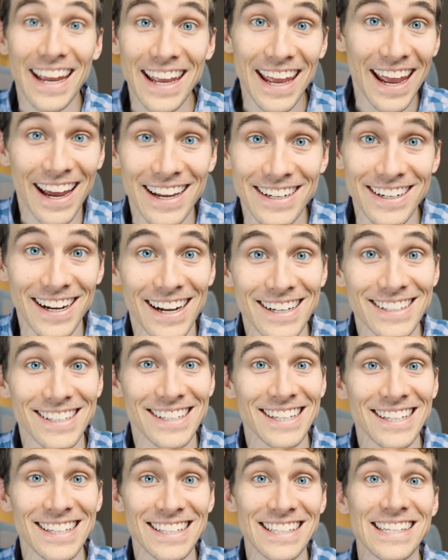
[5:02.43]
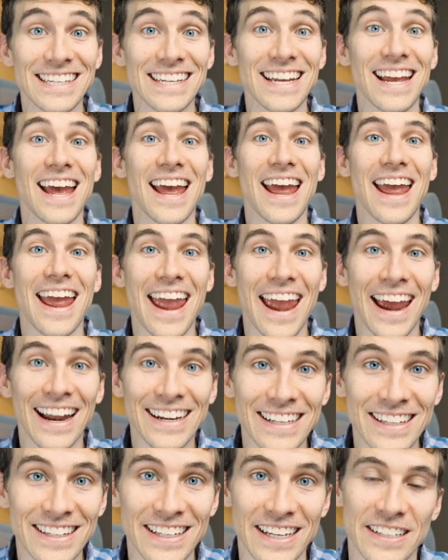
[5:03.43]
cannot see
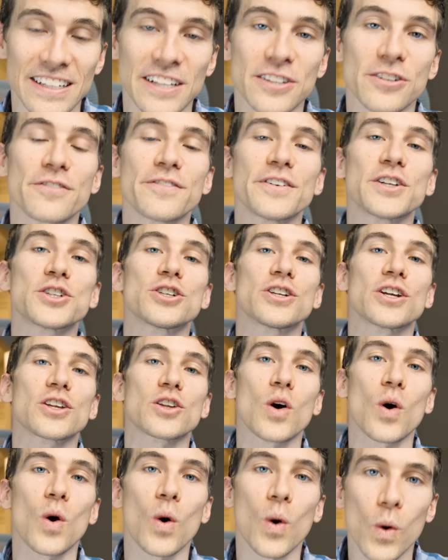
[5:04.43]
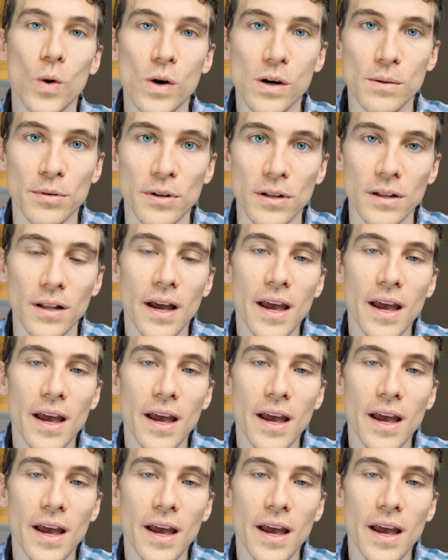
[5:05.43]
anything, that their vision is horrible.